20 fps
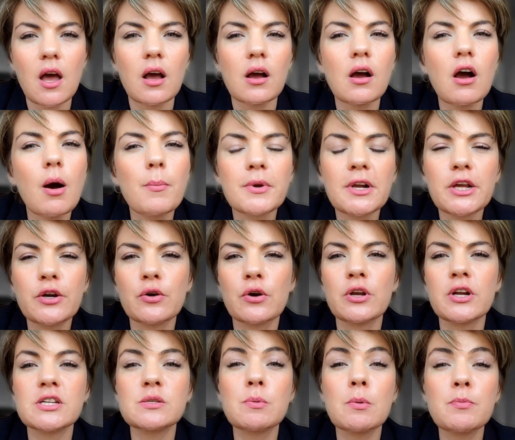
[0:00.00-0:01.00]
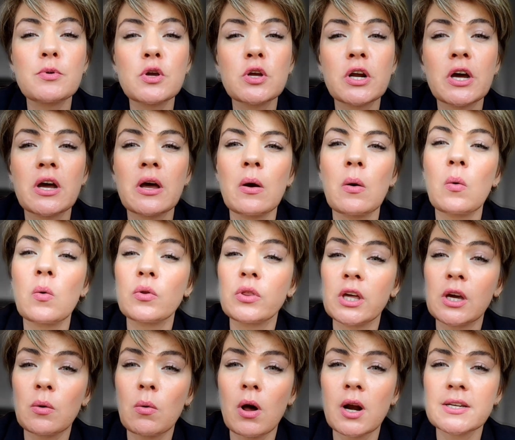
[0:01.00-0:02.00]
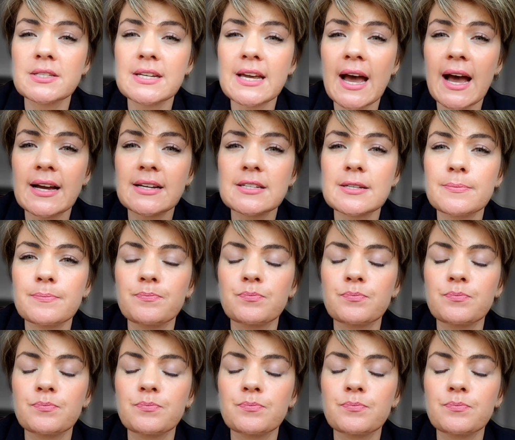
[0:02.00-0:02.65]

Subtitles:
commonly known as PEPUDA or the Equality Act.